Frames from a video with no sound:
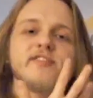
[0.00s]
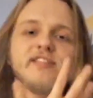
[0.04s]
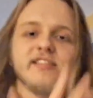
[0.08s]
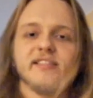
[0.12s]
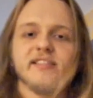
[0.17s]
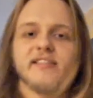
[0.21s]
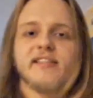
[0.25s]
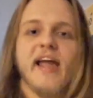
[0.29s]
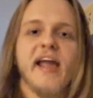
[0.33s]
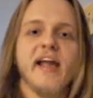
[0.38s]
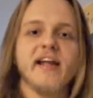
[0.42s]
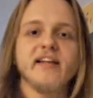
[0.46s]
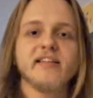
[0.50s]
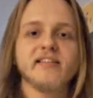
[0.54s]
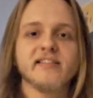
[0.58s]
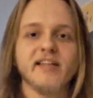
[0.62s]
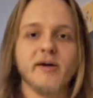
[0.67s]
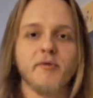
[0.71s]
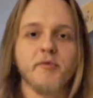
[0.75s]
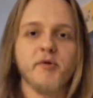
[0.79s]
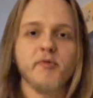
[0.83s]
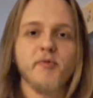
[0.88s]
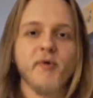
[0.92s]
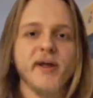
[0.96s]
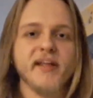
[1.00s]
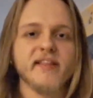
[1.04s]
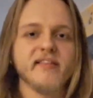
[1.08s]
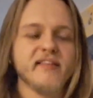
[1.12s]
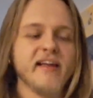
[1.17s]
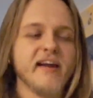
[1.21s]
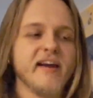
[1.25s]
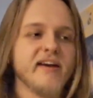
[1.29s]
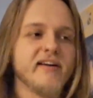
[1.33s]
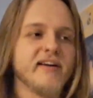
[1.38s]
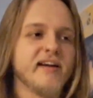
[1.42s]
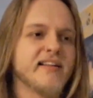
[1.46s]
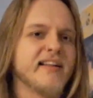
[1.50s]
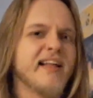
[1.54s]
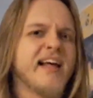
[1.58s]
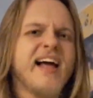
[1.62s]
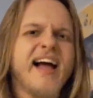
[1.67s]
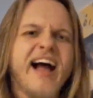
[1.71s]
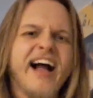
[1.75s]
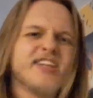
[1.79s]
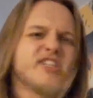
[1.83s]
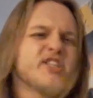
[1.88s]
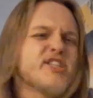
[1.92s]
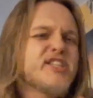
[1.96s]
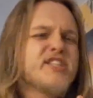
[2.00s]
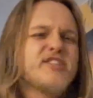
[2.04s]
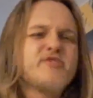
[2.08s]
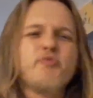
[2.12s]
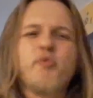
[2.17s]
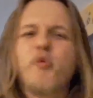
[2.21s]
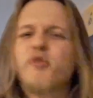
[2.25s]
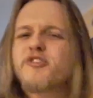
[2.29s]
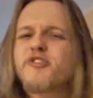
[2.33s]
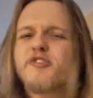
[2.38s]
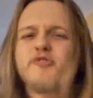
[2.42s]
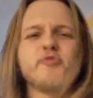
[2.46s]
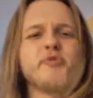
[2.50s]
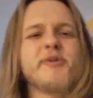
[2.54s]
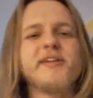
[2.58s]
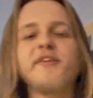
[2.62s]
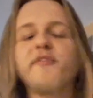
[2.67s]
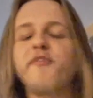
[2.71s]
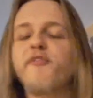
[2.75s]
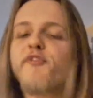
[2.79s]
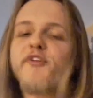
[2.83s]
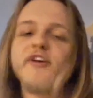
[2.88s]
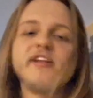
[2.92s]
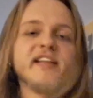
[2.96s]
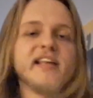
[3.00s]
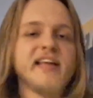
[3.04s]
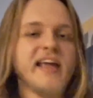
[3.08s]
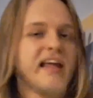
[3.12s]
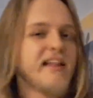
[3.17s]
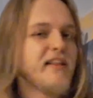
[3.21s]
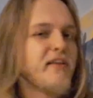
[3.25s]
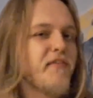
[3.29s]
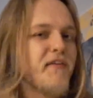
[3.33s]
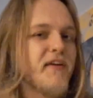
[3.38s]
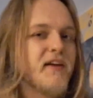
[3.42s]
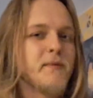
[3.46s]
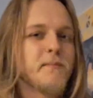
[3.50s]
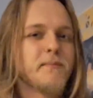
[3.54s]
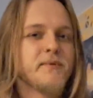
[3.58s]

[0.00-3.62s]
these dates that we went there, and I just wasn't really feeling anything in